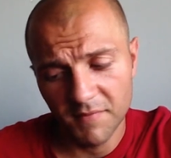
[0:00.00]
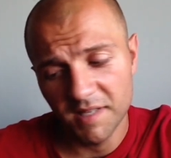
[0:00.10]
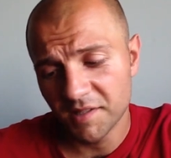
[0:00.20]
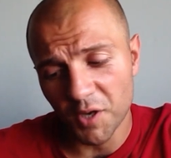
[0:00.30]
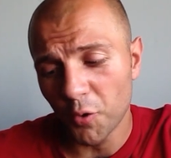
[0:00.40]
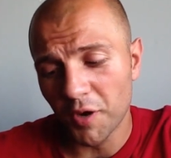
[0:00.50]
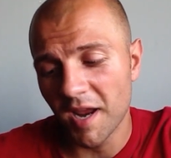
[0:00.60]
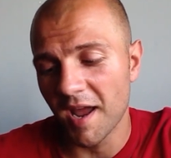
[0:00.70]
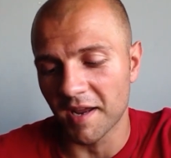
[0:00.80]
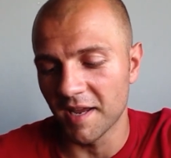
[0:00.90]
It's
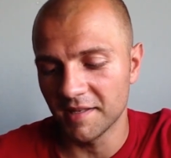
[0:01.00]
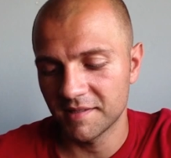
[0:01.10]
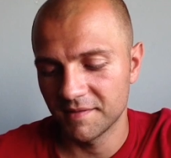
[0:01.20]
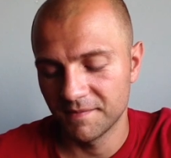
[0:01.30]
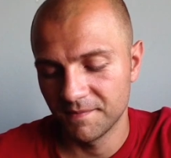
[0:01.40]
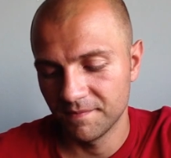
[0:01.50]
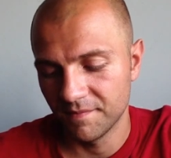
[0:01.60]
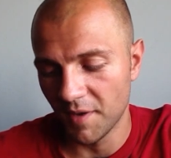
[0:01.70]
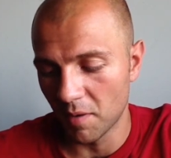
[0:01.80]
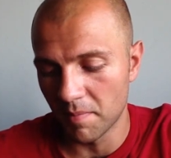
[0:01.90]
okay, I guess.
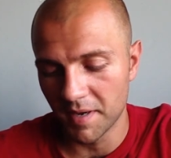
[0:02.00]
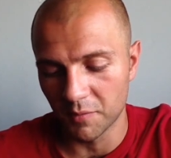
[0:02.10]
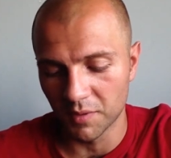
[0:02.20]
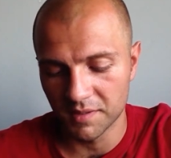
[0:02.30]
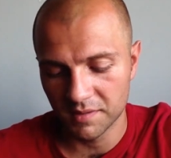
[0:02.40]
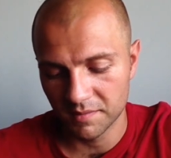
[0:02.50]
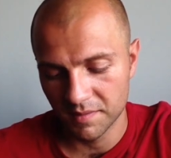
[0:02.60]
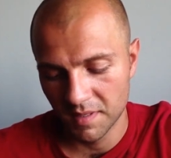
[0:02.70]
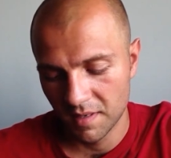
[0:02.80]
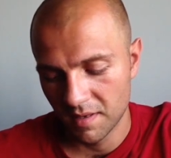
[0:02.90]
There are better ones.
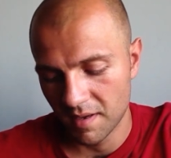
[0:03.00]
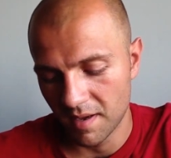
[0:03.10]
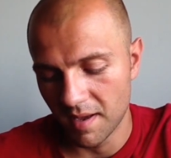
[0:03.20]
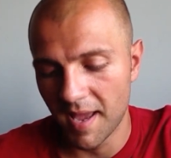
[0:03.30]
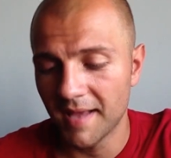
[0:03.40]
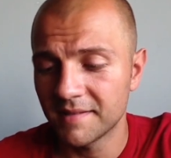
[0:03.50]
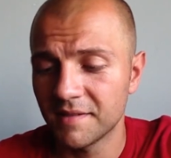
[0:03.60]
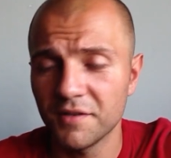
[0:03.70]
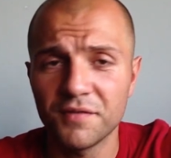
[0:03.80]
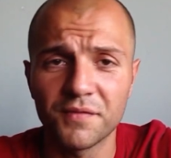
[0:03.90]
As
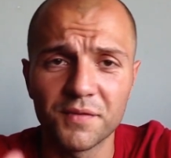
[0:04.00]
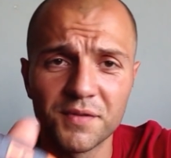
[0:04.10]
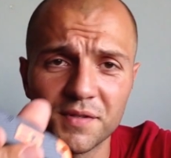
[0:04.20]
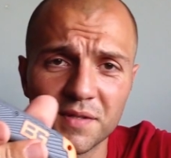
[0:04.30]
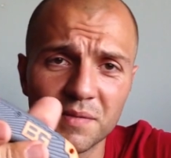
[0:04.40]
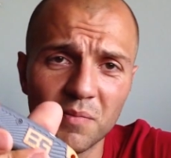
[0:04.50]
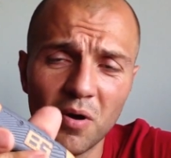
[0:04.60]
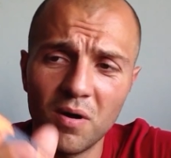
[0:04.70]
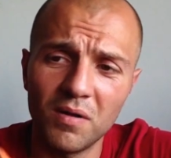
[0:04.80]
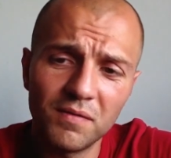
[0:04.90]
such, for just a
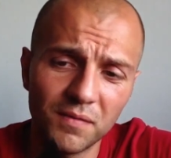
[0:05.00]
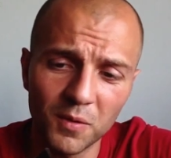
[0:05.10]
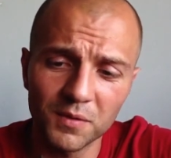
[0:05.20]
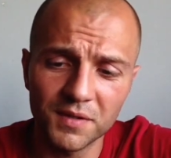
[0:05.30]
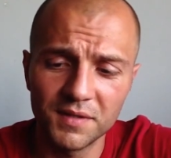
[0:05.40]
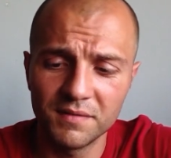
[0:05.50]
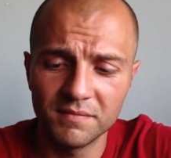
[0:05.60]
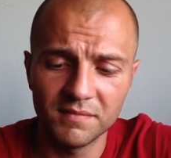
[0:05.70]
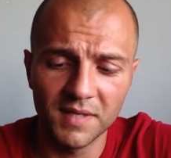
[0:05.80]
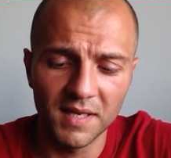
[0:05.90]
small folder
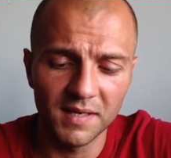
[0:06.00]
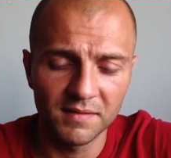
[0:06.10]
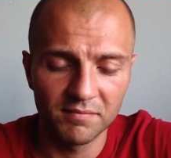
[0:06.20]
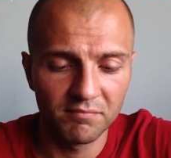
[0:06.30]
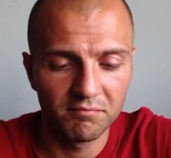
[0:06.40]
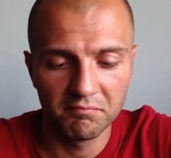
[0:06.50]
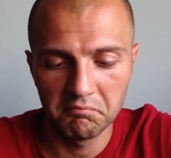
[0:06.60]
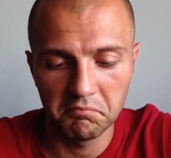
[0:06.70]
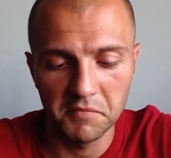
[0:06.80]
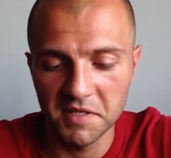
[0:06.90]
that
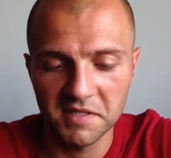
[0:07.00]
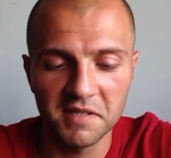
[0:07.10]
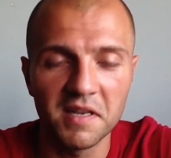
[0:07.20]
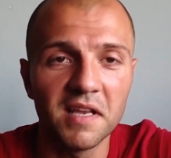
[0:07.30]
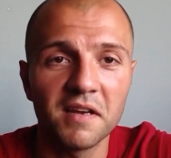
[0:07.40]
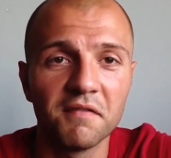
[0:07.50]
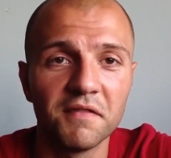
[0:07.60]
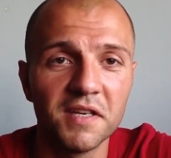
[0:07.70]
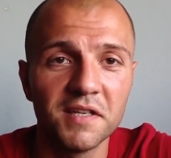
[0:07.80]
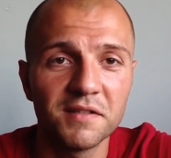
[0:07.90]
doesn't
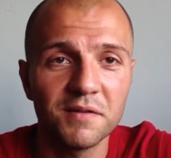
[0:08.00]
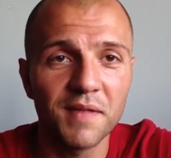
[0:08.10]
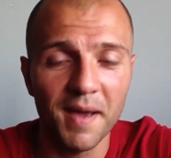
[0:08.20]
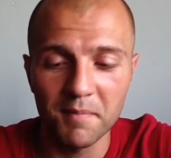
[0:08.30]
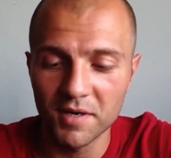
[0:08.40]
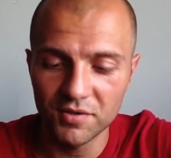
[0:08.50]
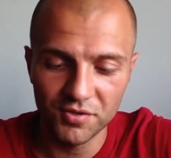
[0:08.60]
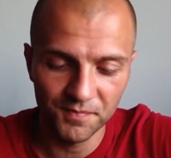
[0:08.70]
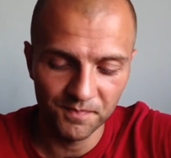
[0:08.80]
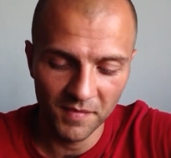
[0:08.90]
inconvenience you that
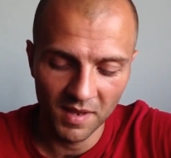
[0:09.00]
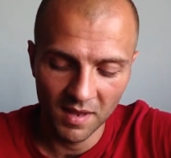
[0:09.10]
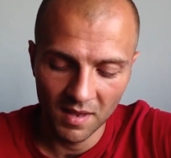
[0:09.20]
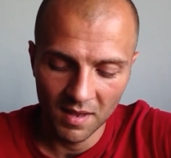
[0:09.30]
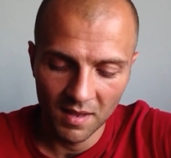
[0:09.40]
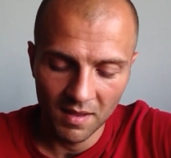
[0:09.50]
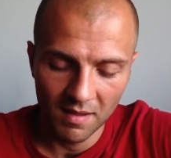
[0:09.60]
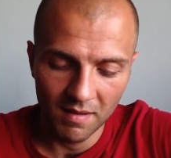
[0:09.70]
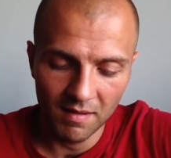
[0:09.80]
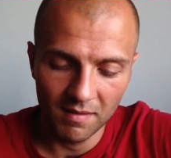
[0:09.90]
much,
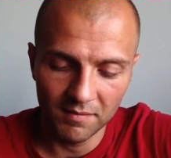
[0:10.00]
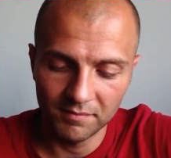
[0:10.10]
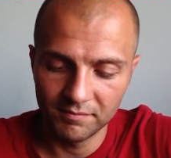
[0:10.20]
I